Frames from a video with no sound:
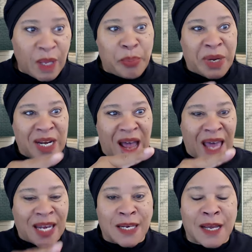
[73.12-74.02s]
But
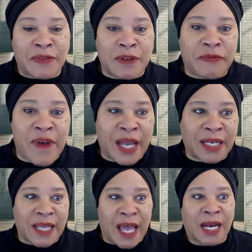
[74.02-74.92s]
I love the
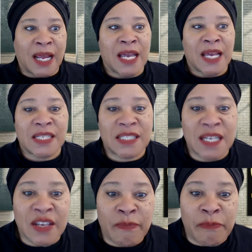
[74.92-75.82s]
fact that
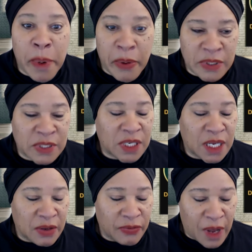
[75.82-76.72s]
Steve
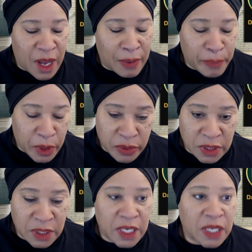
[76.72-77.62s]
Steve uh,
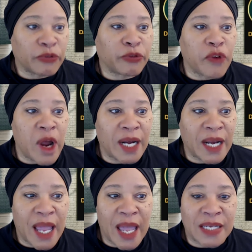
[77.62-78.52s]
Burton front
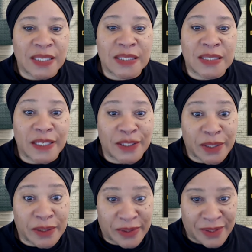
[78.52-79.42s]
and
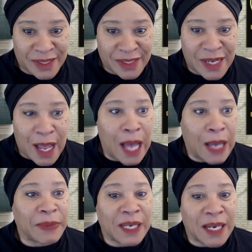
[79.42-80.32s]
center.
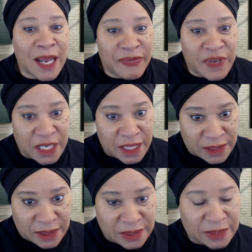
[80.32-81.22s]
I'm loving
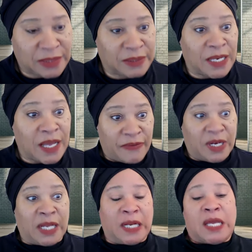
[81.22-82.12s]
it. Loving
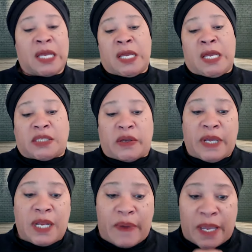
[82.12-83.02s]
it. So
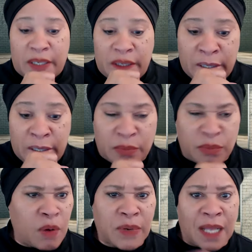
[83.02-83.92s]
anyway,
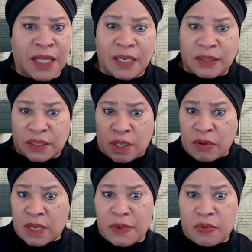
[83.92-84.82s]
no, not that
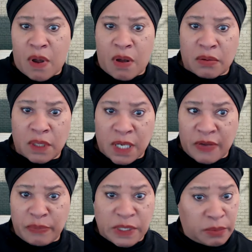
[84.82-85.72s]
don't get me wrong.
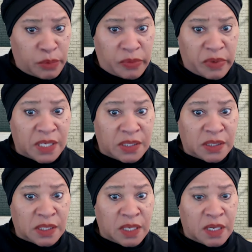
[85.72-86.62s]
Love me some
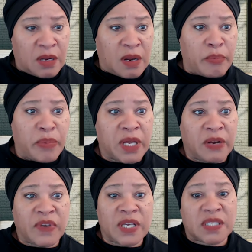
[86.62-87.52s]
Maurice. But
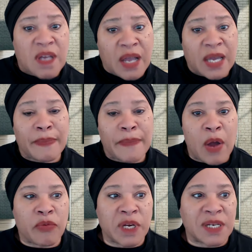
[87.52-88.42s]
if he's talking
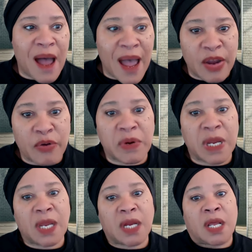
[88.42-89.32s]
about
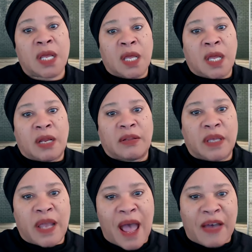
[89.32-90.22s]
retiring
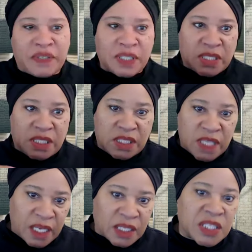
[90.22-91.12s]
they have to
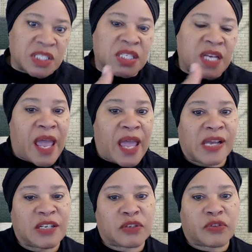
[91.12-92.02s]
set the
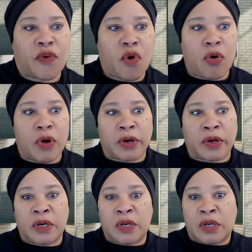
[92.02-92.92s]
stage
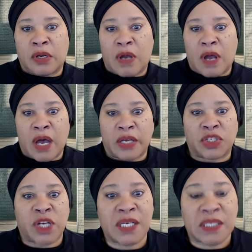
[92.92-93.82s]
for uh,
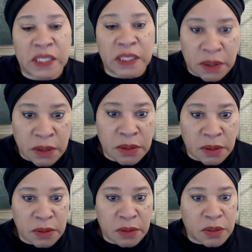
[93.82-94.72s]
Jason
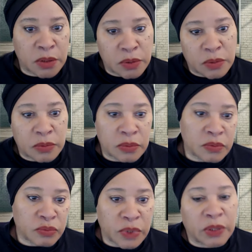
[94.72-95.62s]
to,
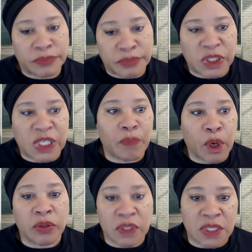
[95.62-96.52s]
well, Steve
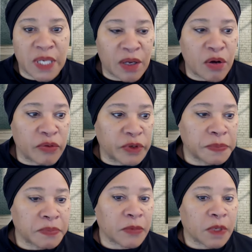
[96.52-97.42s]
Burton to take
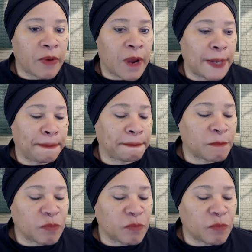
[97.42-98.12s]
over, right?